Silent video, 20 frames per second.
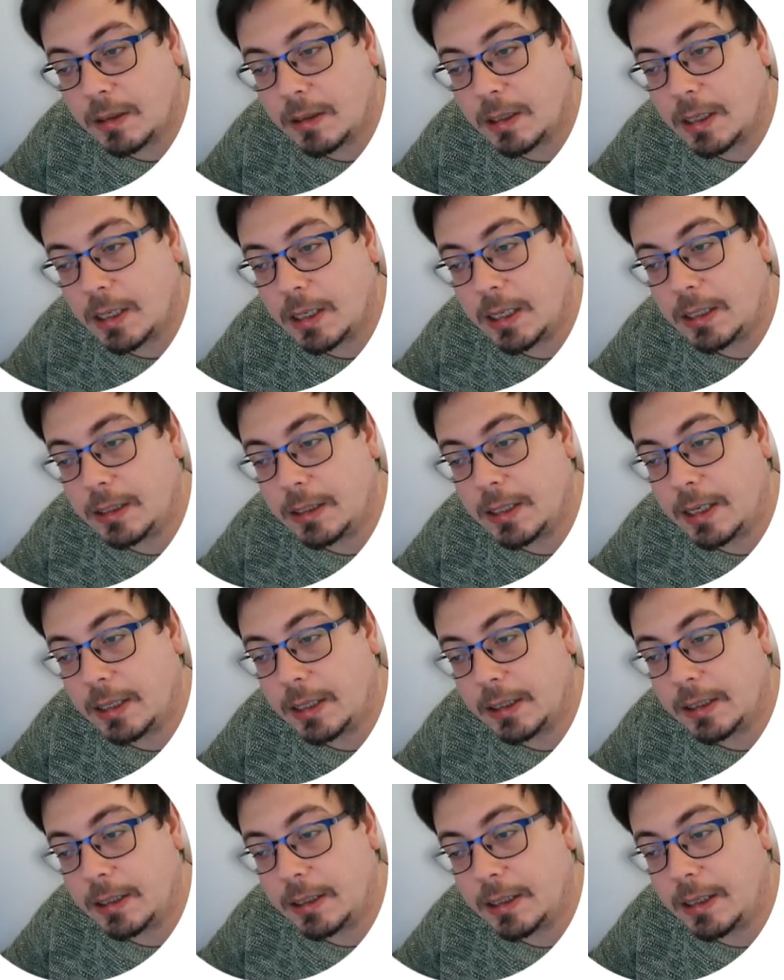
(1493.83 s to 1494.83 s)
A
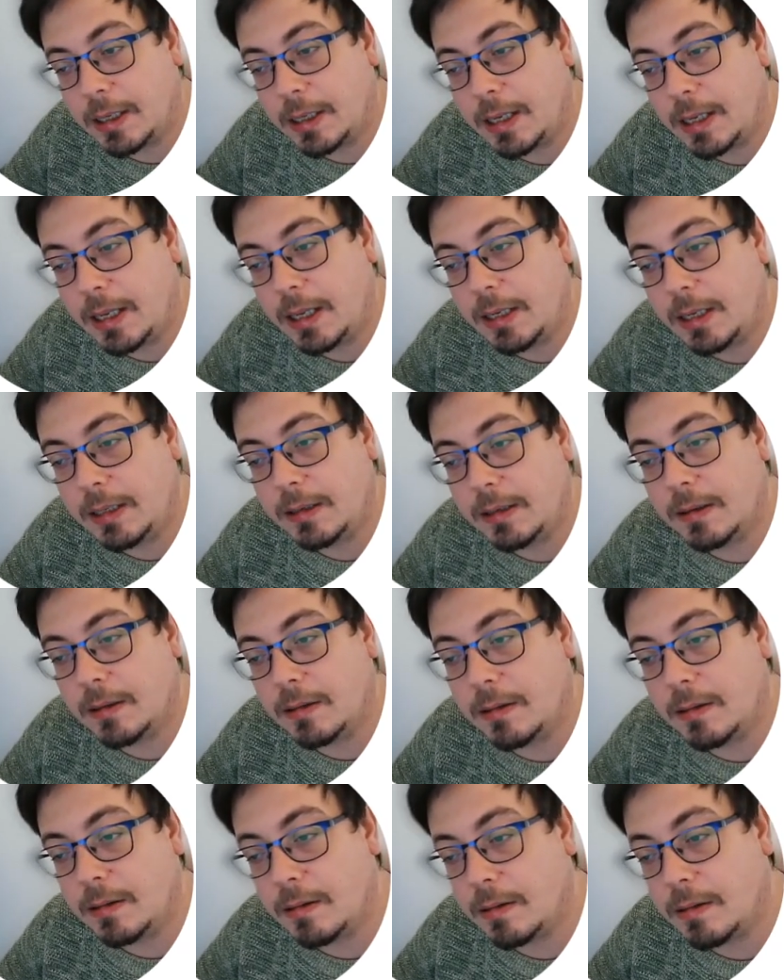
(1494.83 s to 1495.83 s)
dagger A
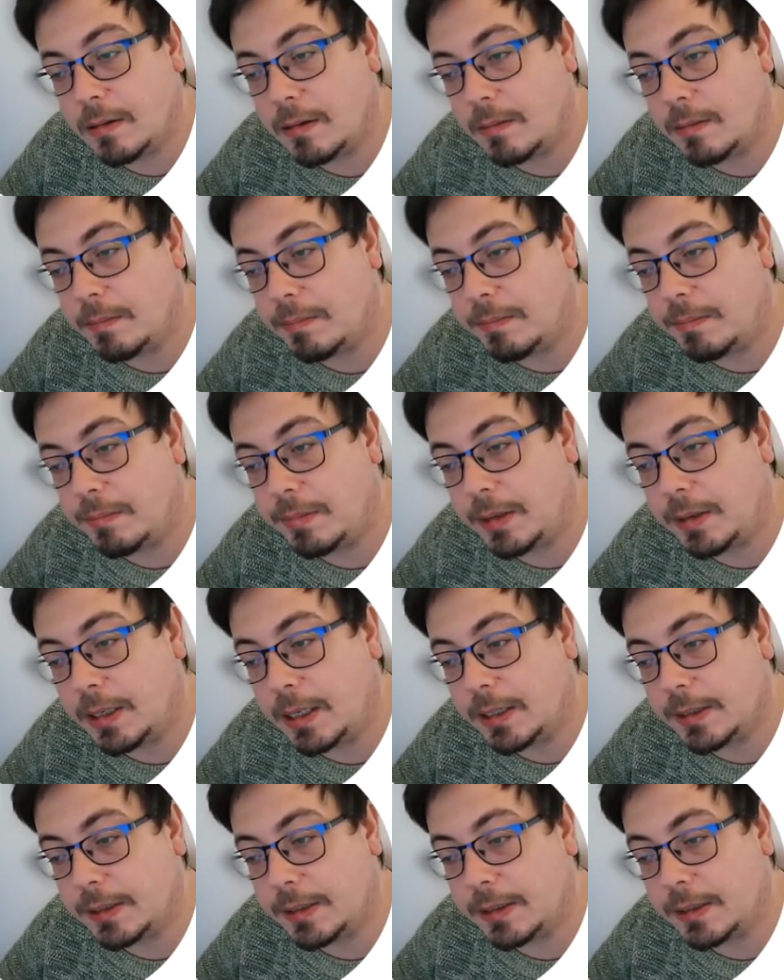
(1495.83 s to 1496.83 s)

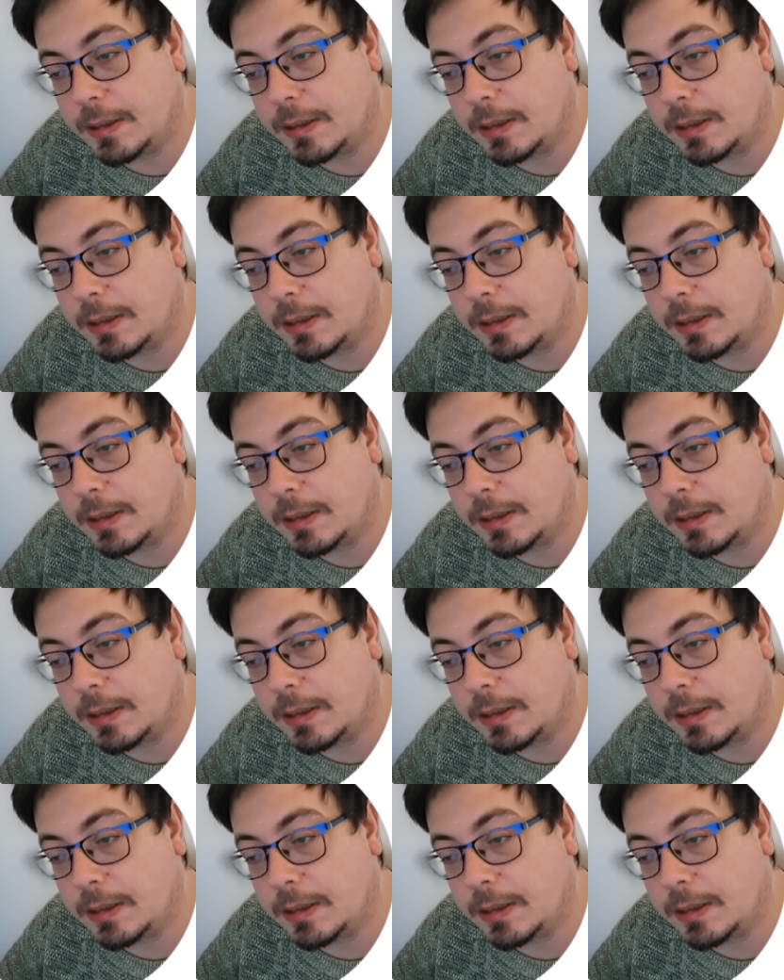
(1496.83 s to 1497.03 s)
plus